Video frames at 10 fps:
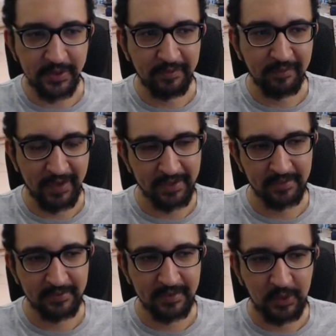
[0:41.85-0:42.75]
if
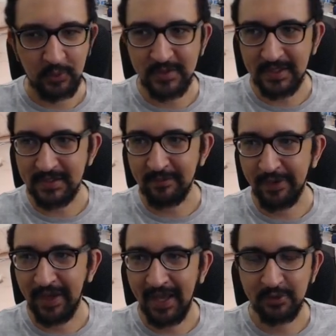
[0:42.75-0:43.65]
I
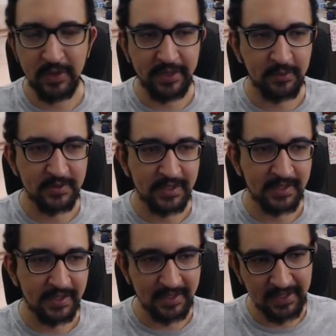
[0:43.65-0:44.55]
actually use
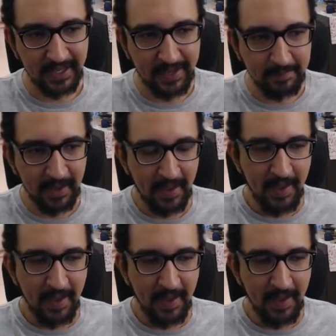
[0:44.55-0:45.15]
it in the game.